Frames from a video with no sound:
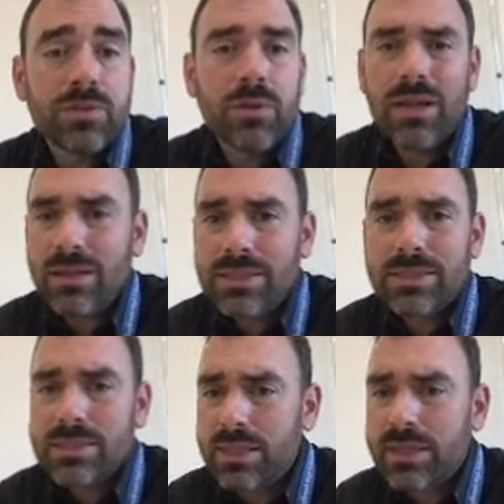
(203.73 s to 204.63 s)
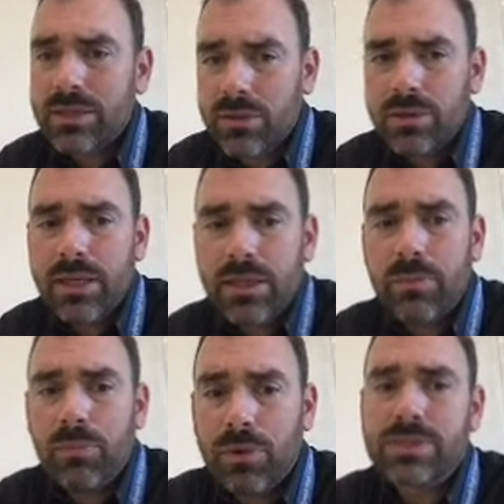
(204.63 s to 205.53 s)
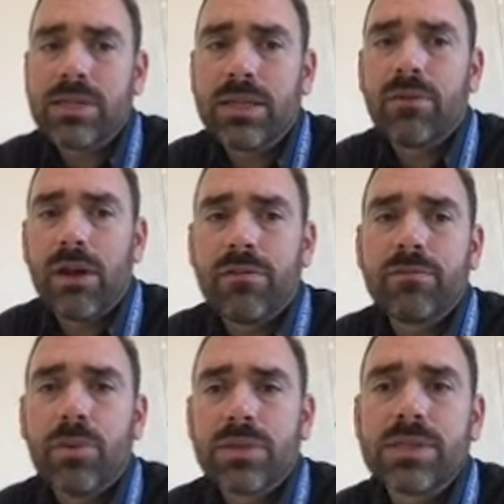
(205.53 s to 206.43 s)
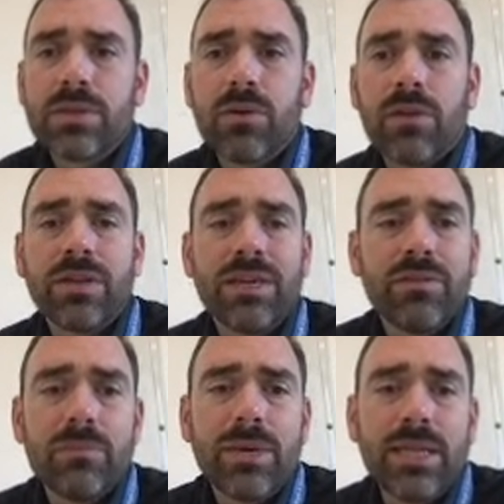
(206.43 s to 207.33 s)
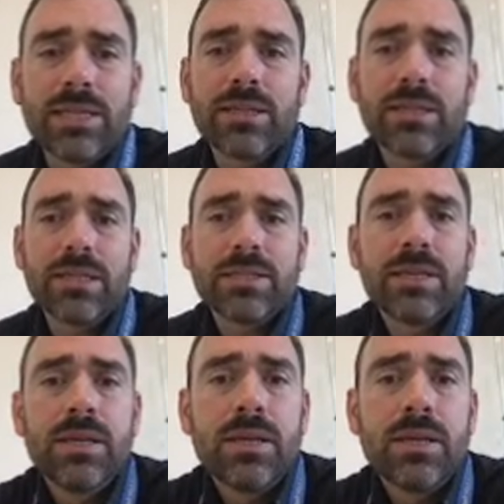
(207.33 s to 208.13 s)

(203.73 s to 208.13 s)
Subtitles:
So a lot of this is like looking at the points on the graph, and giving meaning to things.